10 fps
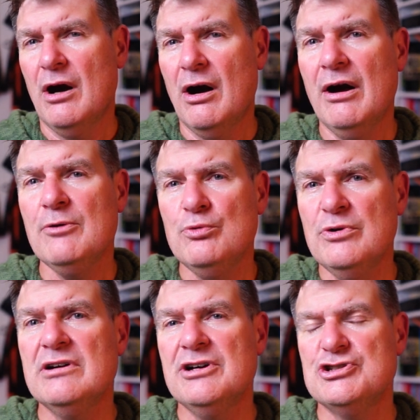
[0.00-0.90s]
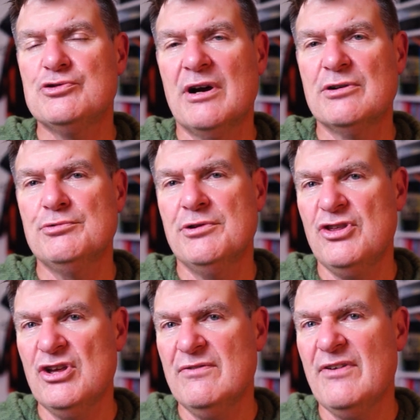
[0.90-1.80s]
I really struggle to
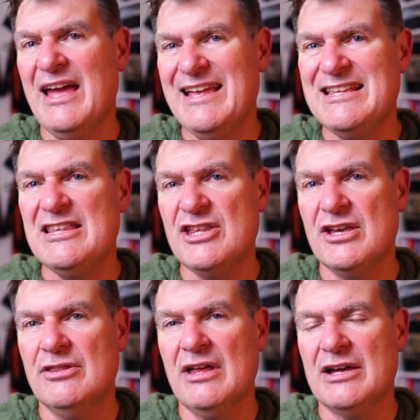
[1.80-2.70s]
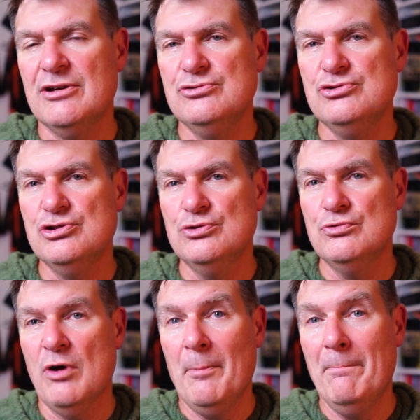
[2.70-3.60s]
think of anything that can
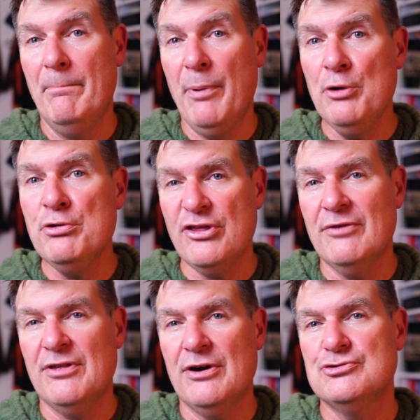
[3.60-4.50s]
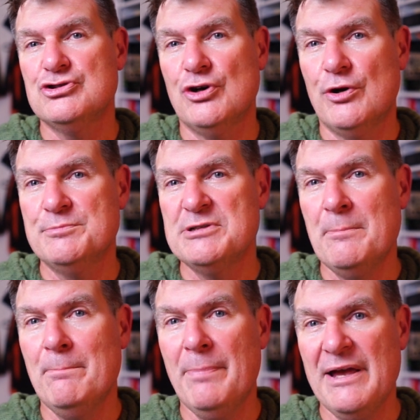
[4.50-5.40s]
do both of those jobs
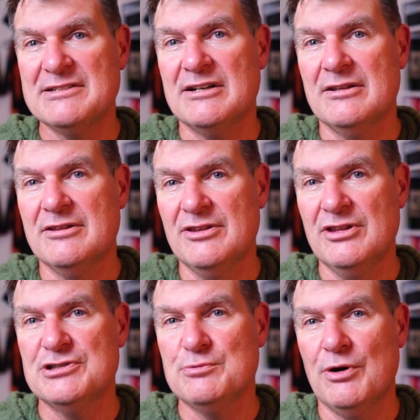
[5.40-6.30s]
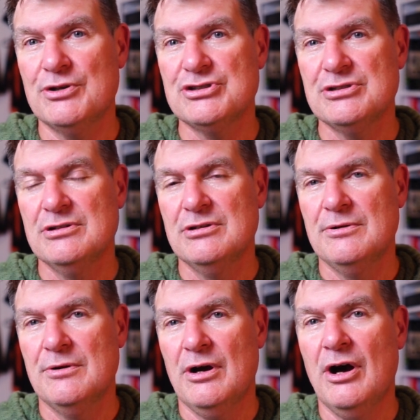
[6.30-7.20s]
better than this watch.
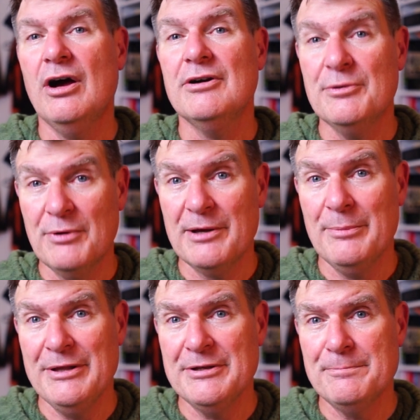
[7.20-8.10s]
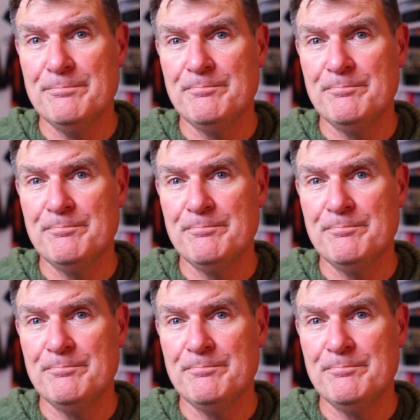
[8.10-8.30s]
Highly recommend it.